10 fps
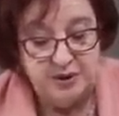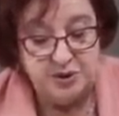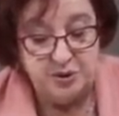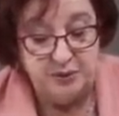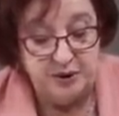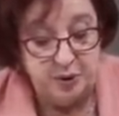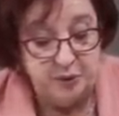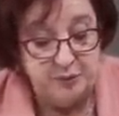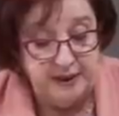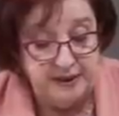So we
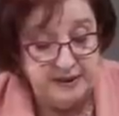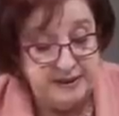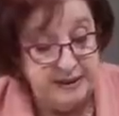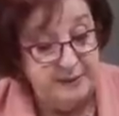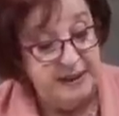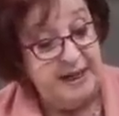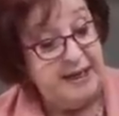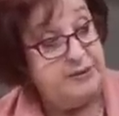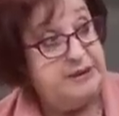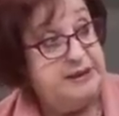hope that the same
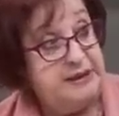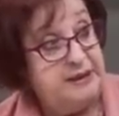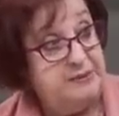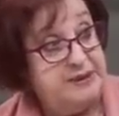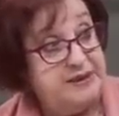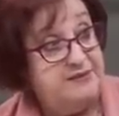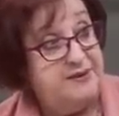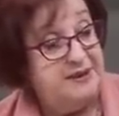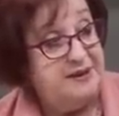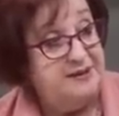alacrity that was
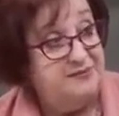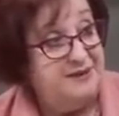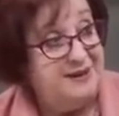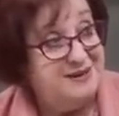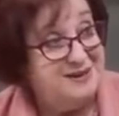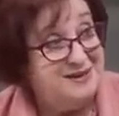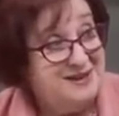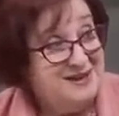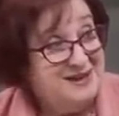given in the Felix